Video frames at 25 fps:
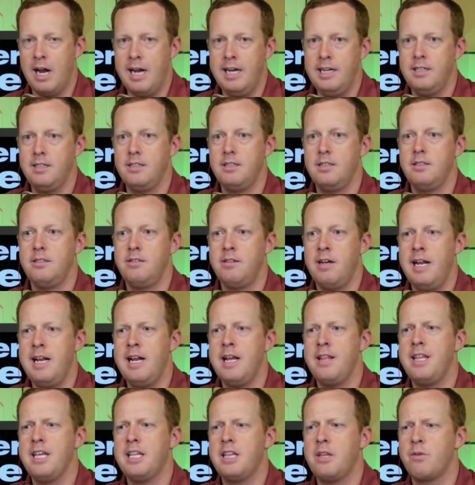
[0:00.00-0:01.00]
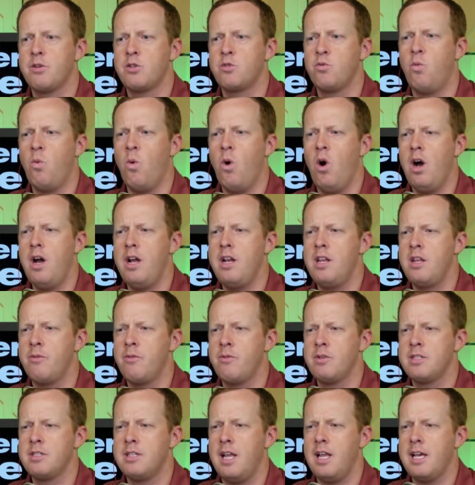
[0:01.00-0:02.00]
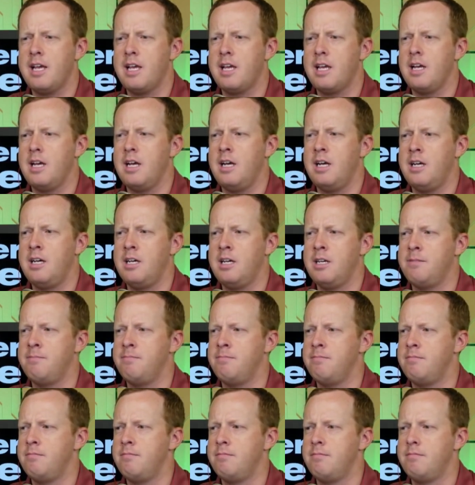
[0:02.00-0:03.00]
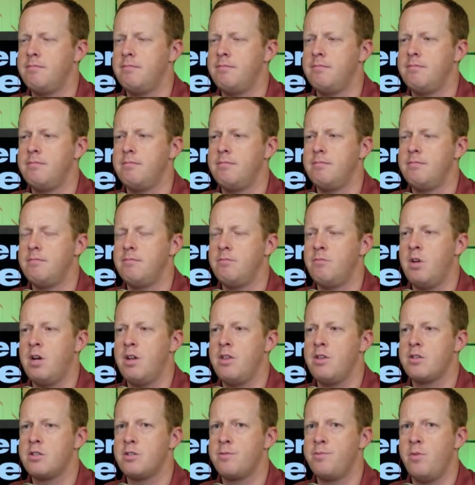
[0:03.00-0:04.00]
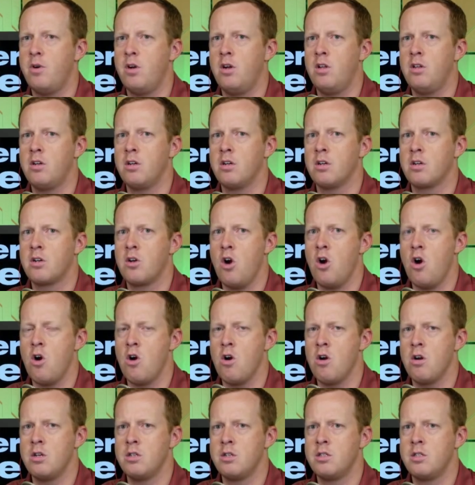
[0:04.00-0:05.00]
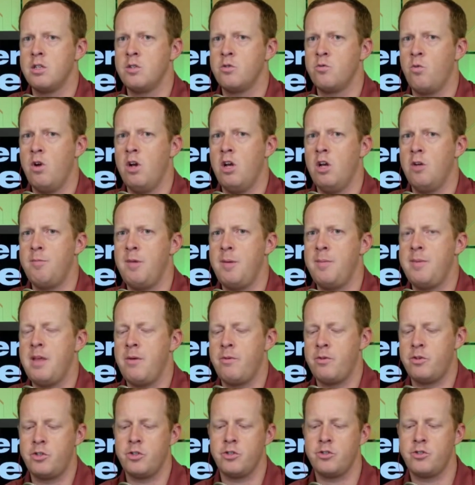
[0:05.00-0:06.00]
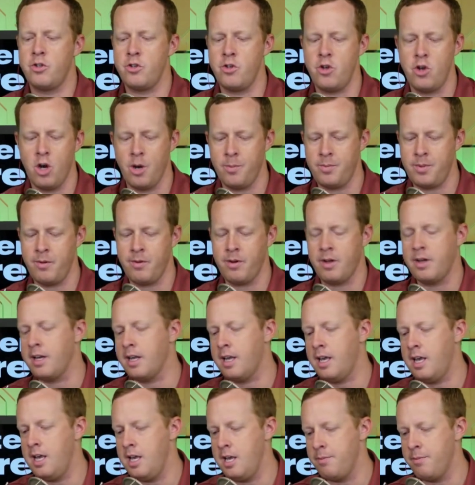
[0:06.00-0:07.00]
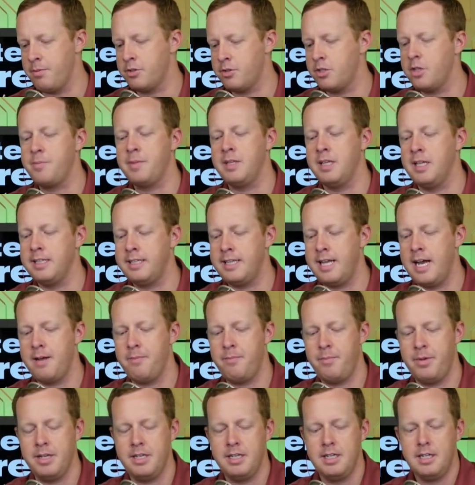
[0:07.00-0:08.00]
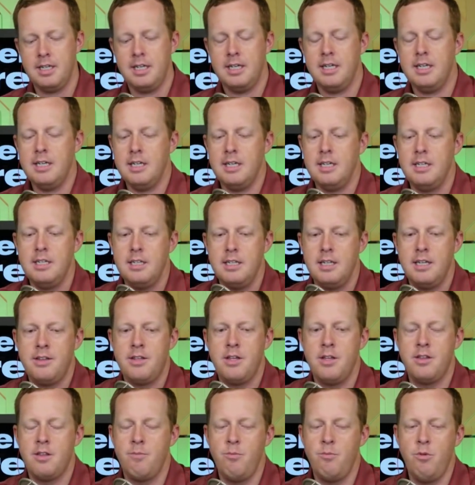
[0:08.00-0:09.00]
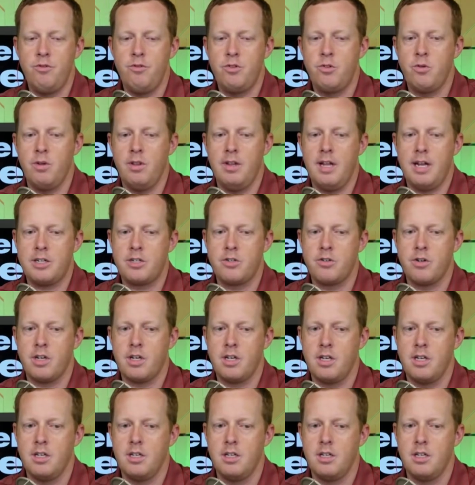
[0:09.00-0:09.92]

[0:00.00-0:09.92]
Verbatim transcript: right? and I think there was one. There was like um, one of the smaller cars as well. Maybe that was just in Europe they were going to keep or something like that. But yeah. well, in the, the U.S., the move to electric